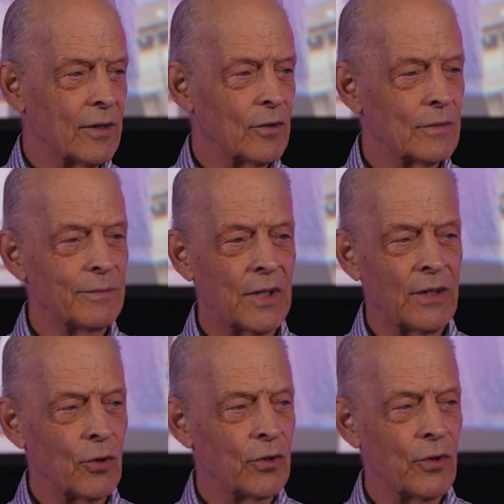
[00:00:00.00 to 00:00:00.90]
You know, I
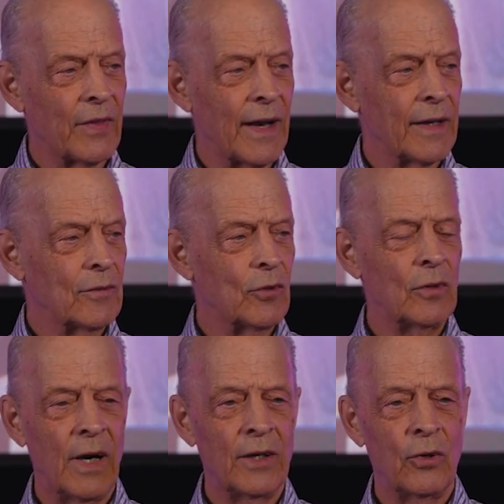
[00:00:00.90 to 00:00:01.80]
don't do that.
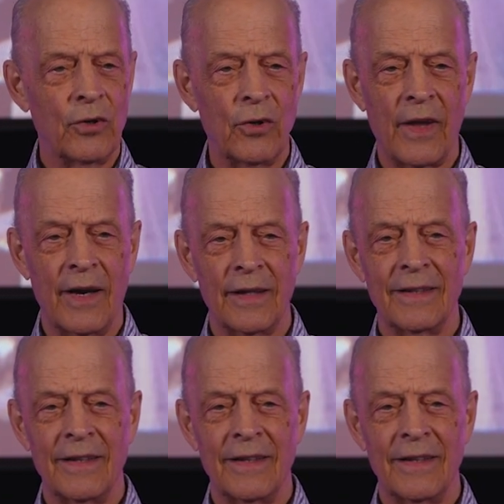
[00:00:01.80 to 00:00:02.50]
Oh, I don't do that.